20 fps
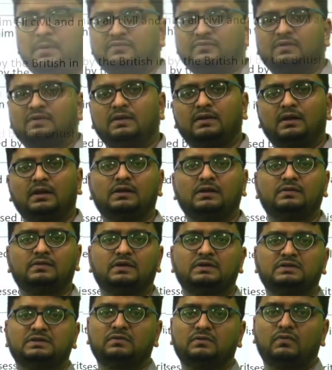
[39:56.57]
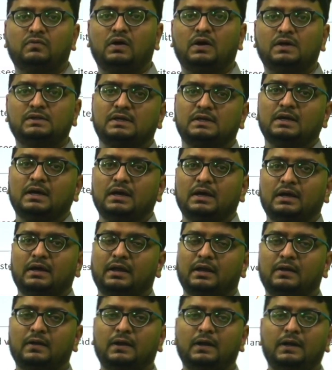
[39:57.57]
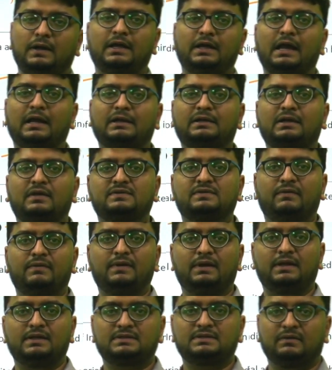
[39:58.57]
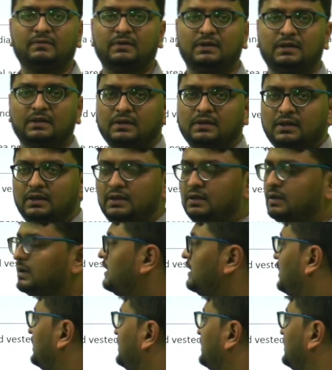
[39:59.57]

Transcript: centralization was Regulating Act of 1773 and the